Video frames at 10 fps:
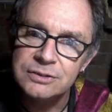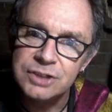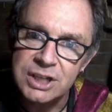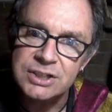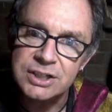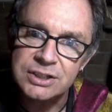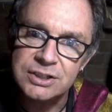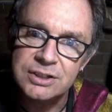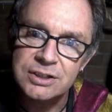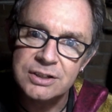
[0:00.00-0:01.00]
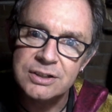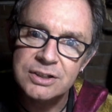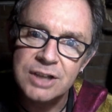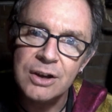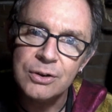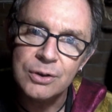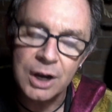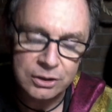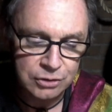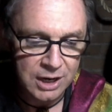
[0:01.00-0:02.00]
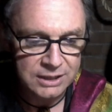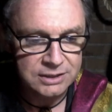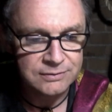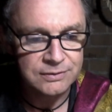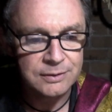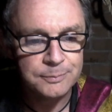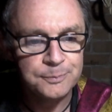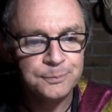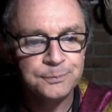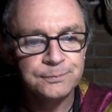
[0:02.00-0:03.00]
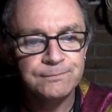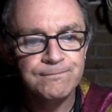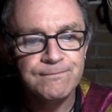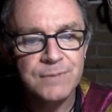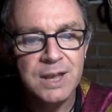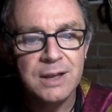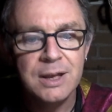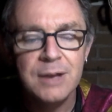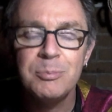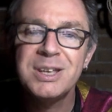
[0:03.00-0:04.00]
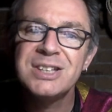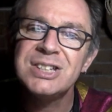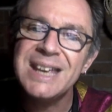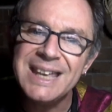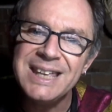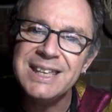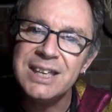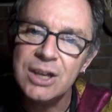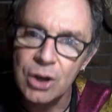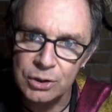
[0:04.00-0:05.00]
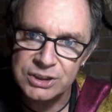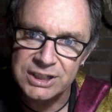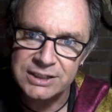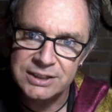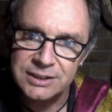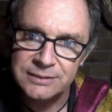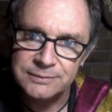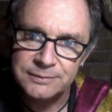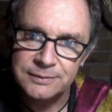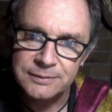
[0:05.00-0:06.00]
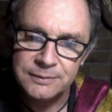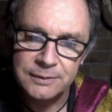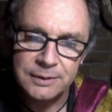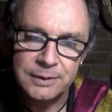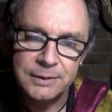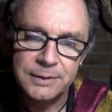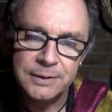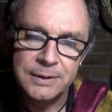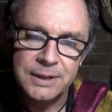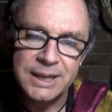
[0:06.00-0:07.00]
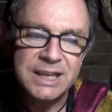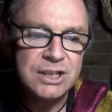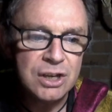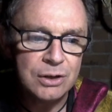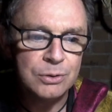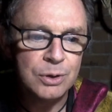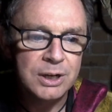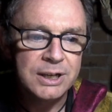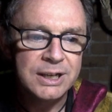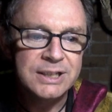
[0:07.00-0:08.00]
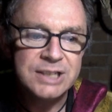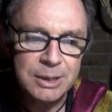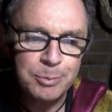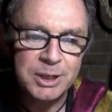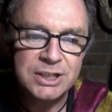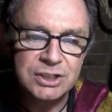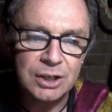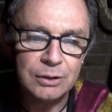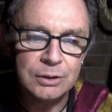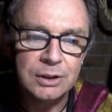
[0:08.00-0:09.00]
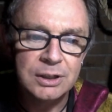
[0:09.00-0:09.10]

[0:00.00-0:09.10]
Jesus so attractive. Because he got it. He knew, deep in his soul,